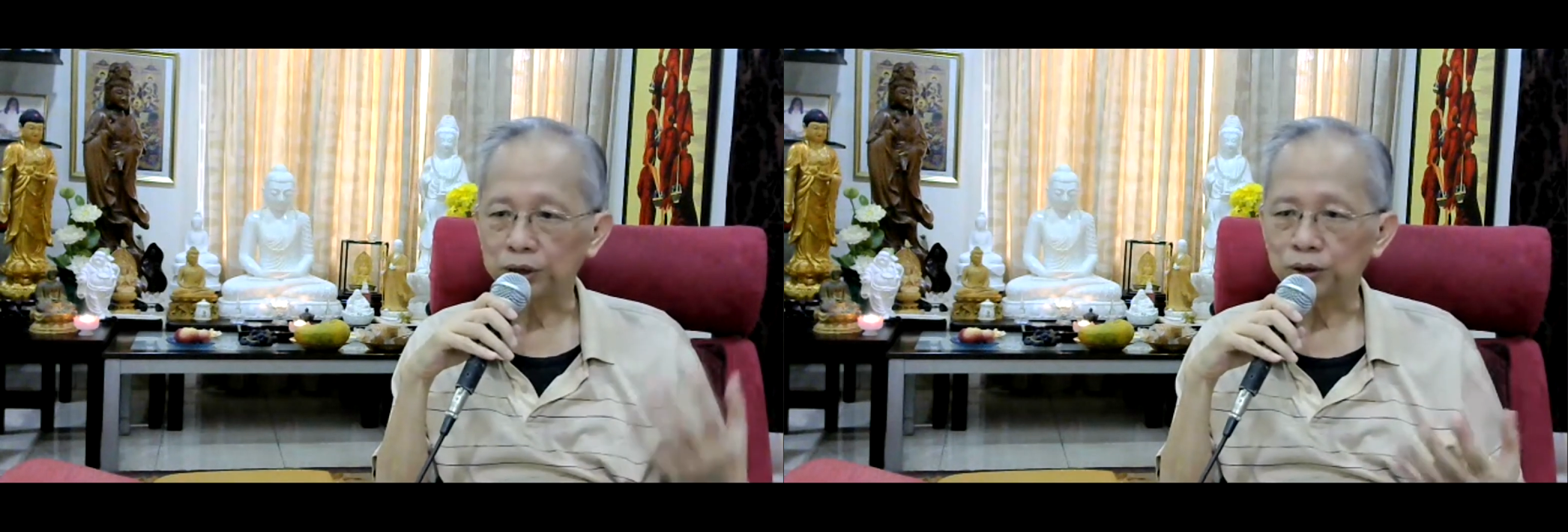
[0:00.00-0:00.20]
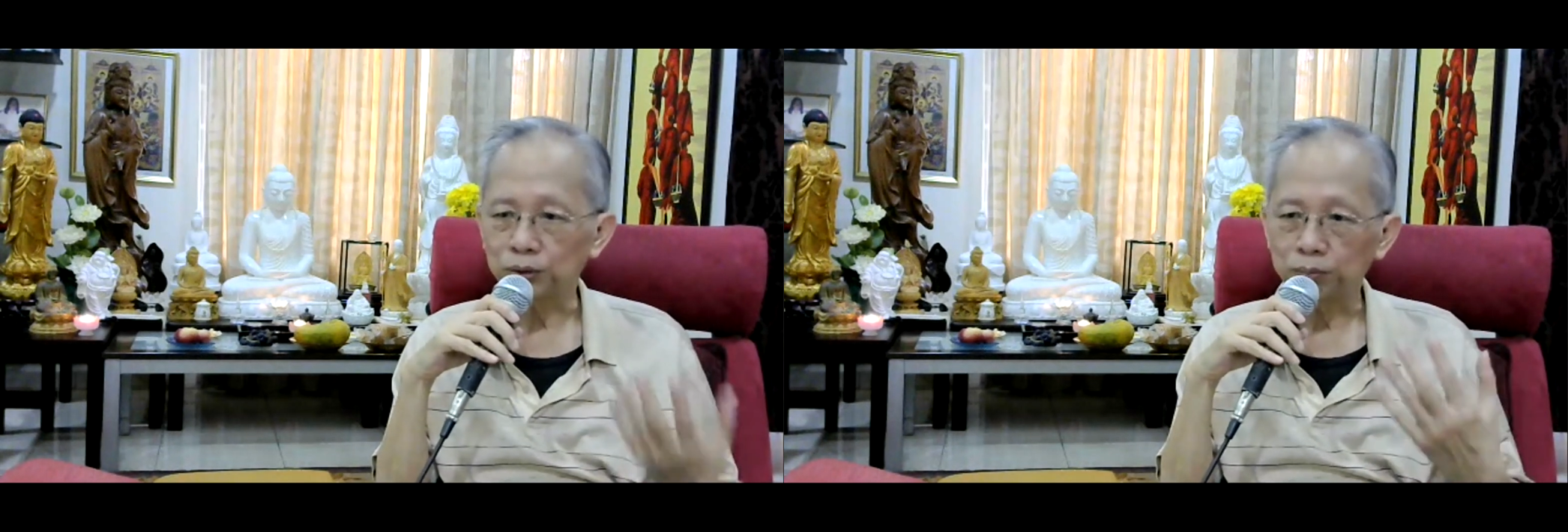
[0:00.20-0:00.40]

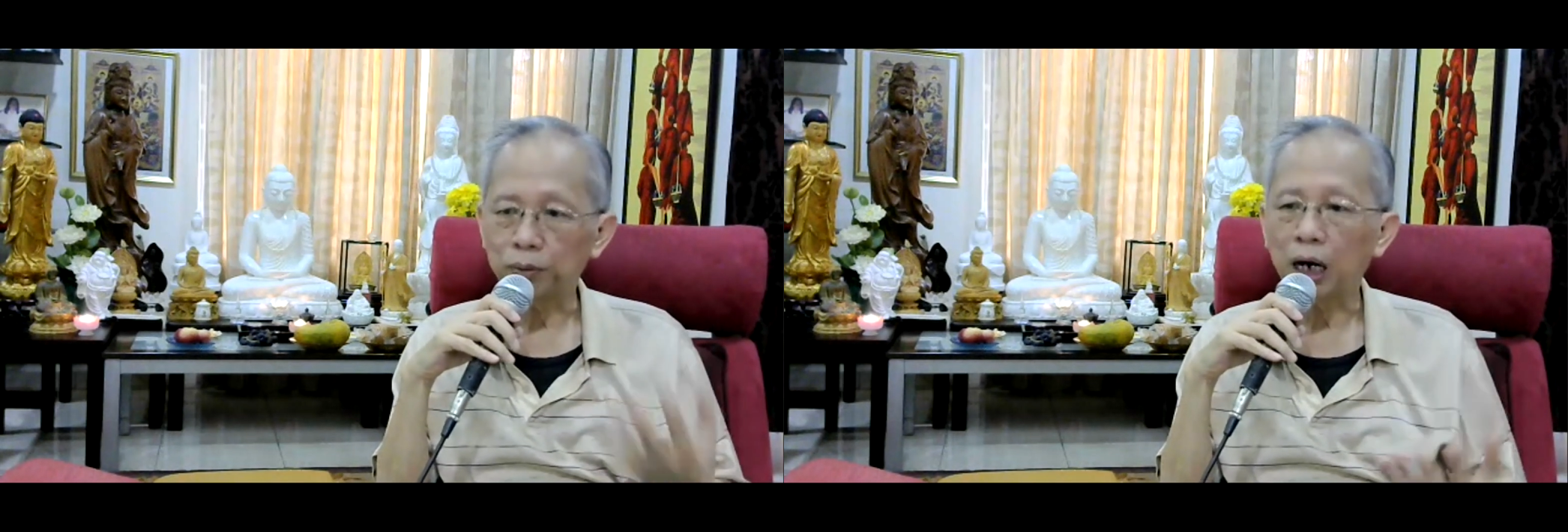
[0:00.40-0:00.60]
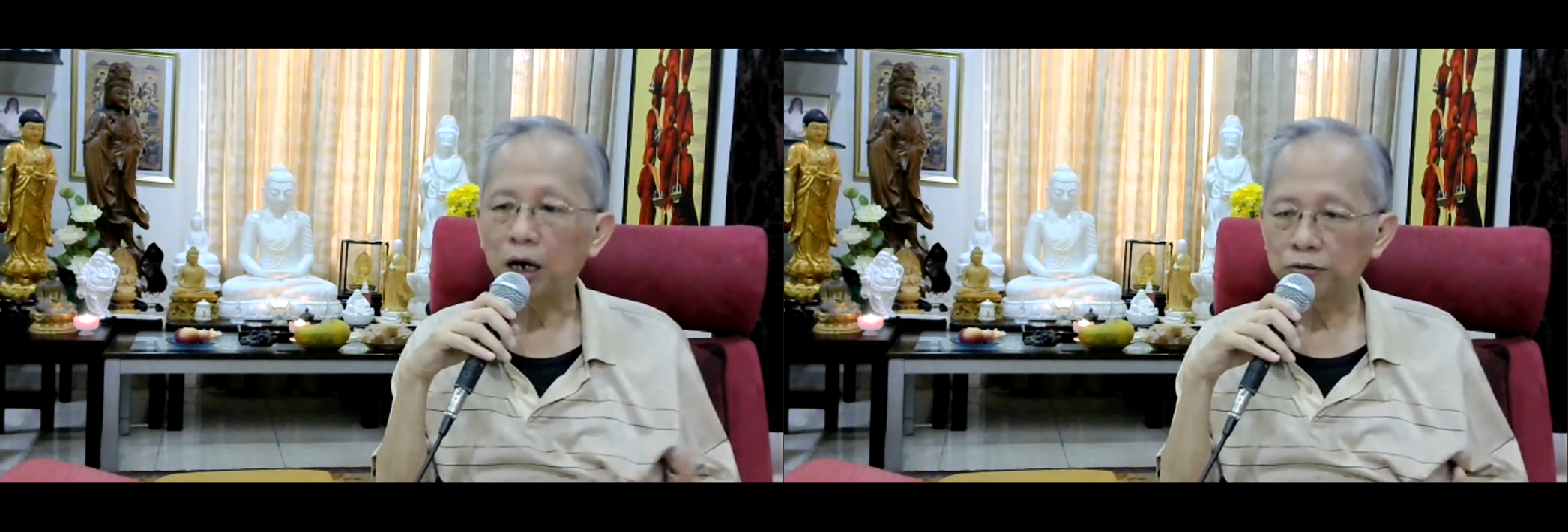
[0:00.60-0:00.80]
is so
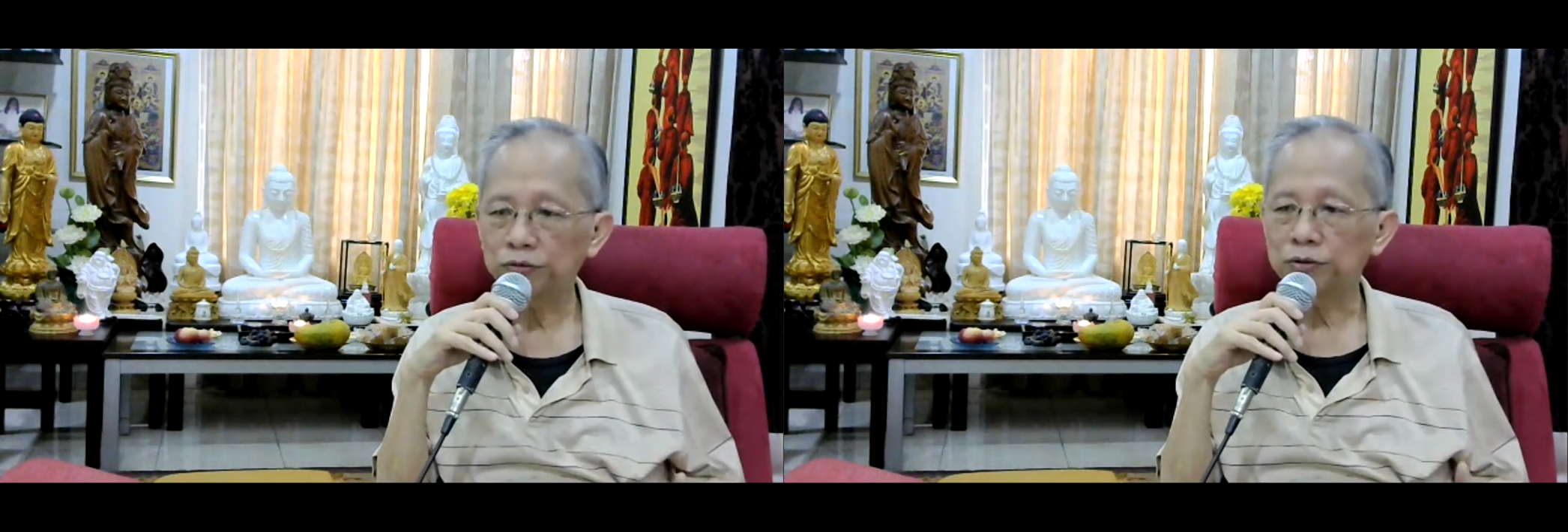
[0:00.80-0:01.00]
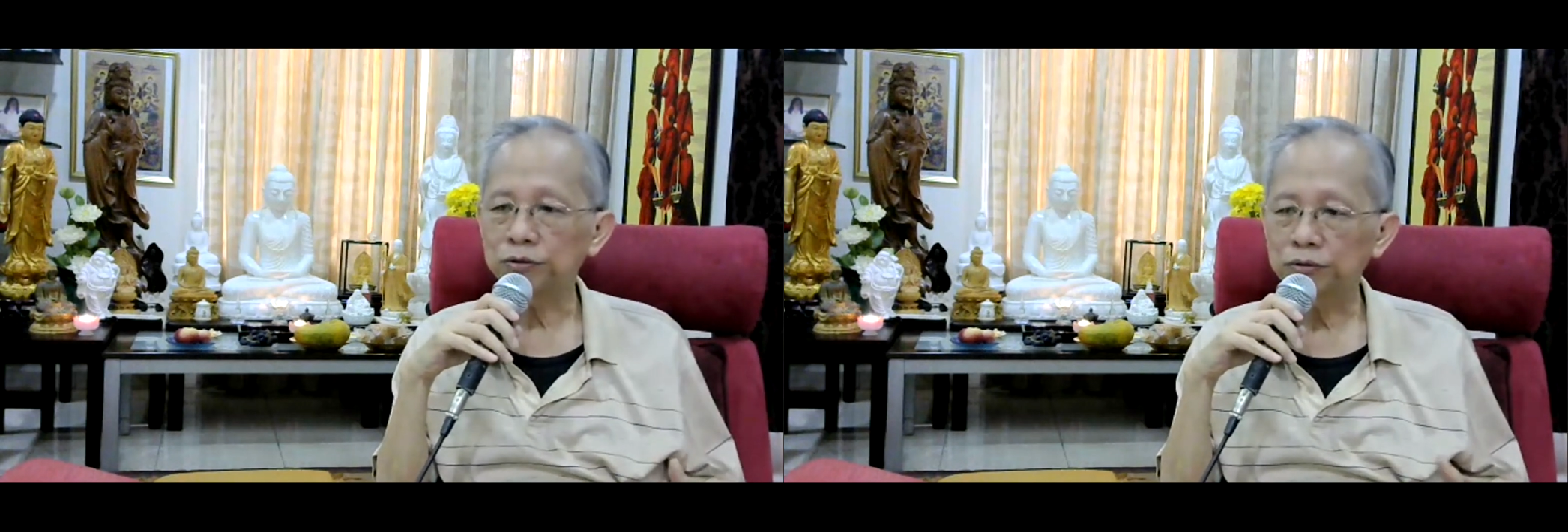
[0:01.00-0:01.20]

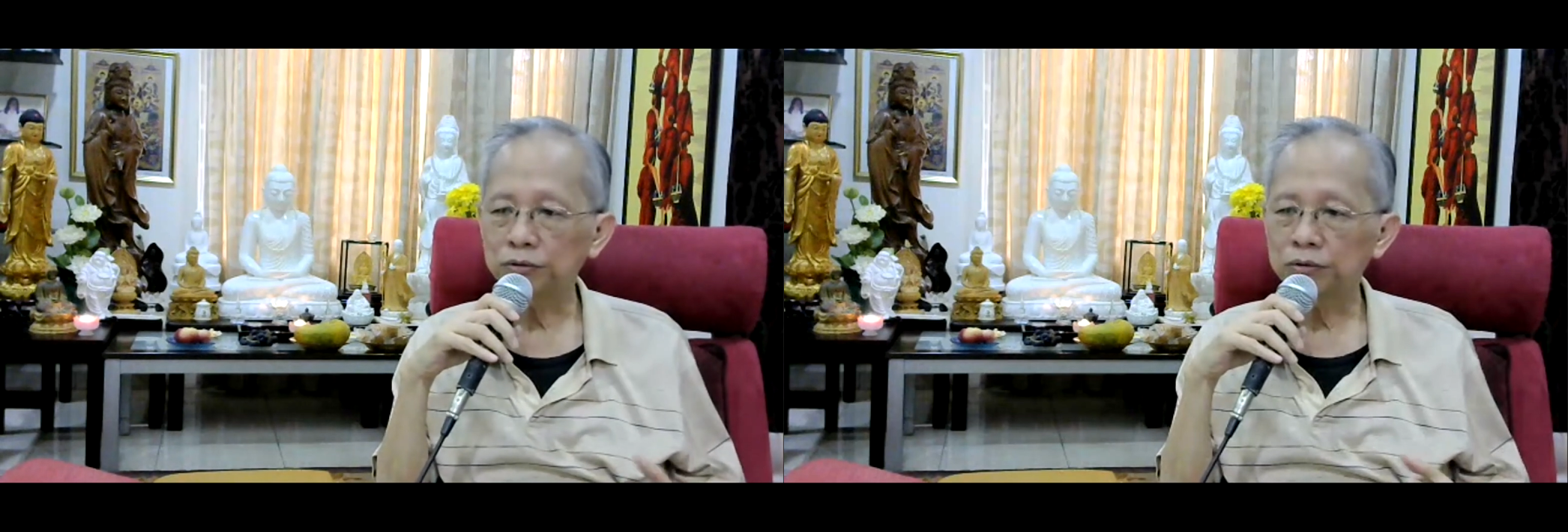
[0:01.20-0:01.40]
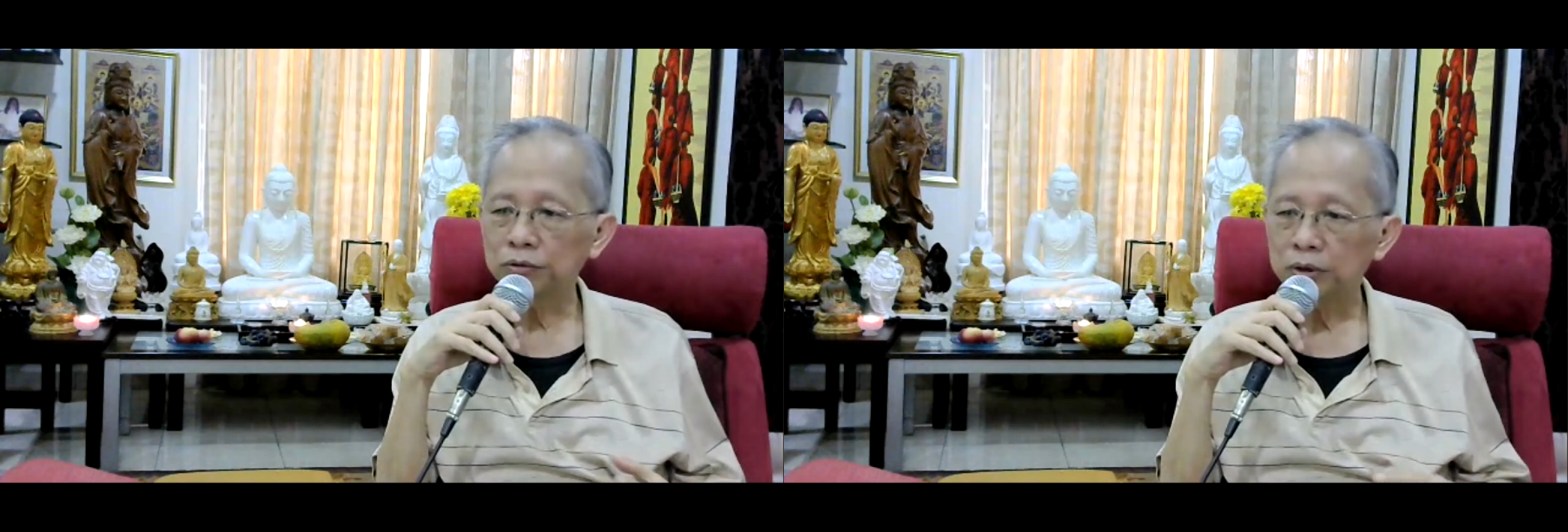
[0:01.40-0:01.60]
powerful,